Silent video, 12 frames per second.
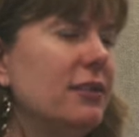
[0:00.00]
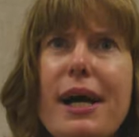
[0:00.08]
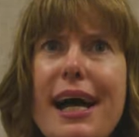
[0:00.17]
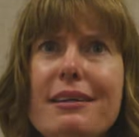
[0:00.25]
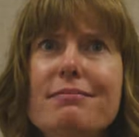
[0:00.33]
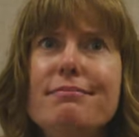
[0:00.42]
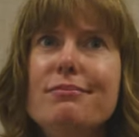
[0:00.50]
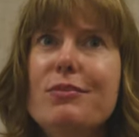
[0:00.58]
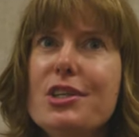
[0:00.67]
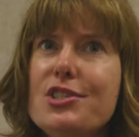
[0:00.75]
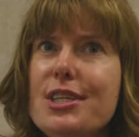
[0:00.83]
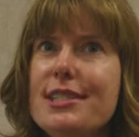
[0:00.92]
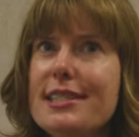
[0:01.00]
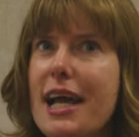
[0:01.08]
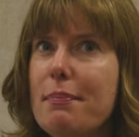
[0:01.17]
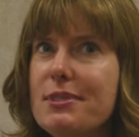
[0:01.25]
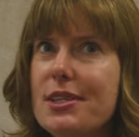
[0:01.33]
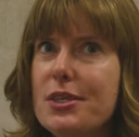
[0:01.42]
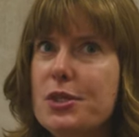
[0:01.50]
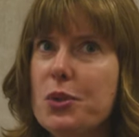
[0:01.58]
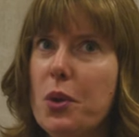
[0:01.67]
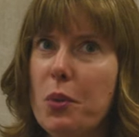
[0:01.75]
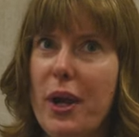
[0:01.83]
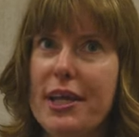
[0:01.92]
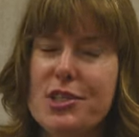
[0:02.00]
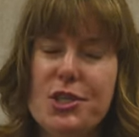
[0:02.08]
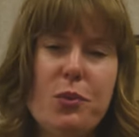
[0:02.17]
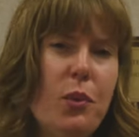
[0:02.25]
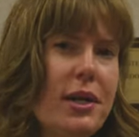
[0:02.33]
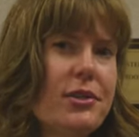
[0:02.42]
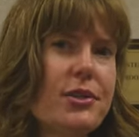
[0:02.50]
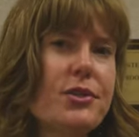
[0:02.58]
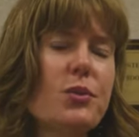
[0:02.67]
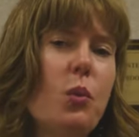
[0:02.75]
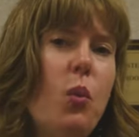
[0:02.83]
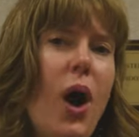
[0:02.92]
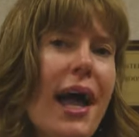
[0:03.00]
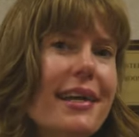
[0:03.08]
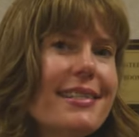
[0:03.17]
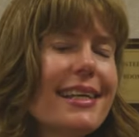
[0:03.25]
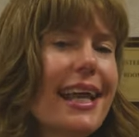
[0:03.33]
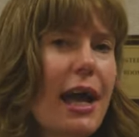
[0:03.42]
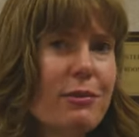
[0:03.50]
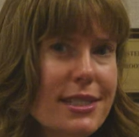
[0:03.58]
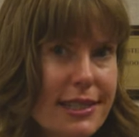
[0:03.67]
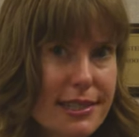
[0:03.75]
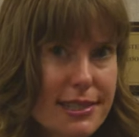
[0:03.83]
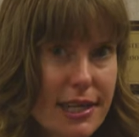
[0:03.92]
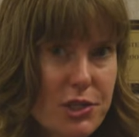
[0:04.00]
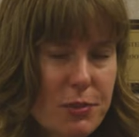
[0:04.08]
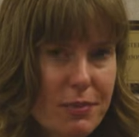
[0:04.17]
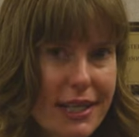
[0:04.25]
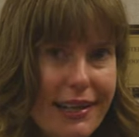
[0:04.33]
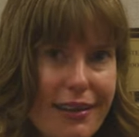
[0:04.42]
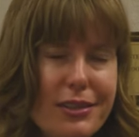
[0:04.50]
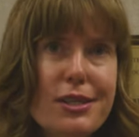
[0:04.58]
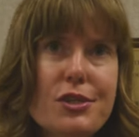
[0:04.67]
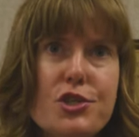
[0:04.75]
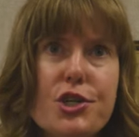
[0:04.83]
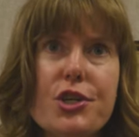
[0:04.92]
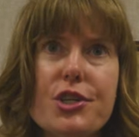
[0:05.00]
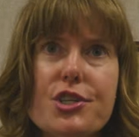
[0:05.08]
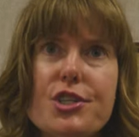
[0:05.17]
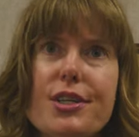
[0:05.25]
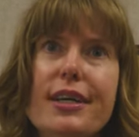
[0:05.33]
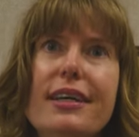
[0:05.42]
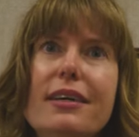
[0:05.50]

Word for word: But when she stops at the doorway, she wonders why is a counseling session being held in a church?